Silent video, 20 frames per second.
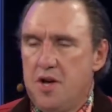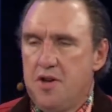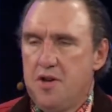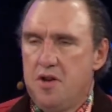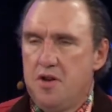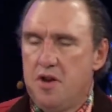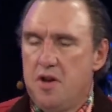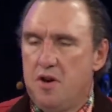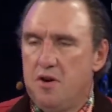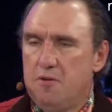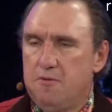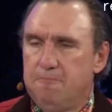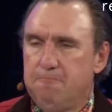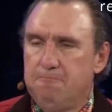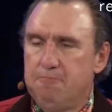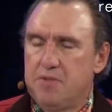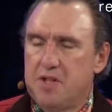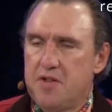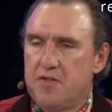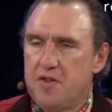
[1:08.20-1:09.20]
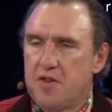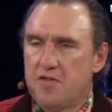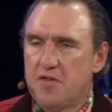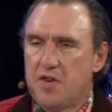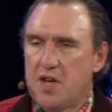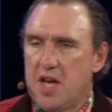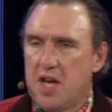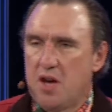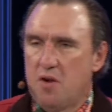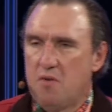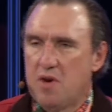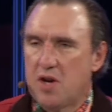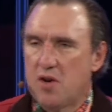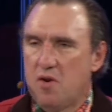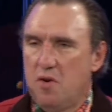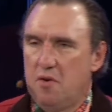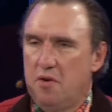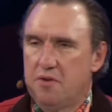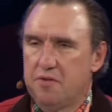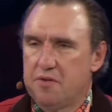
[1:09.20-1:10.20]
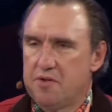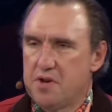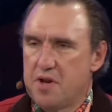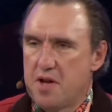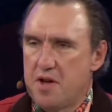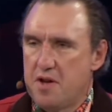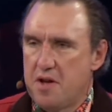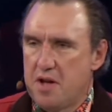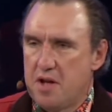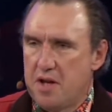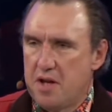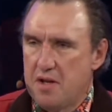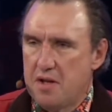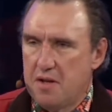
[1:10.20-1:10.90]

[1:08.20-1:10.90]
You know, this year we called, uh,